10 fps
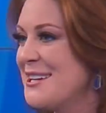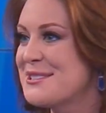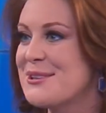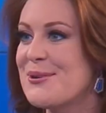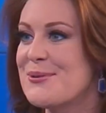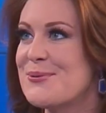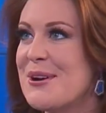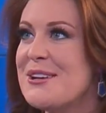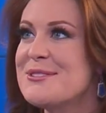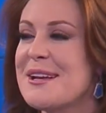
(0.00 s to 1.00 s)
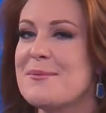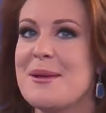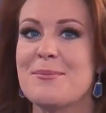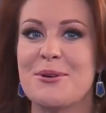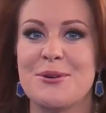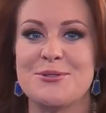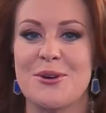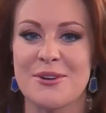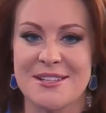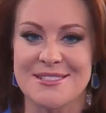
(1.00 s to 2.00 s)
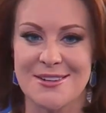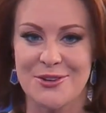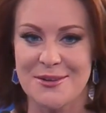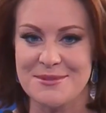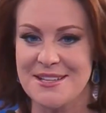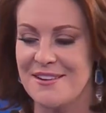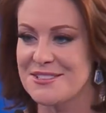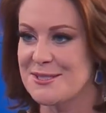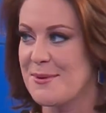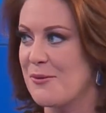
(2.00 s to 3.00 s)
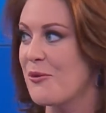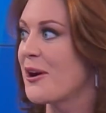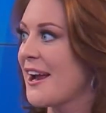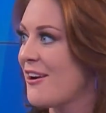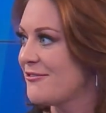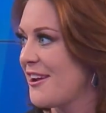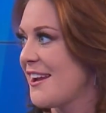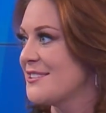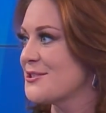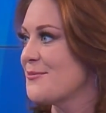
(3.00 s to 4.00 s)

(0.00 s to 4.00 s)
So, what do you say to people who don't consider themselves to be workout fiends or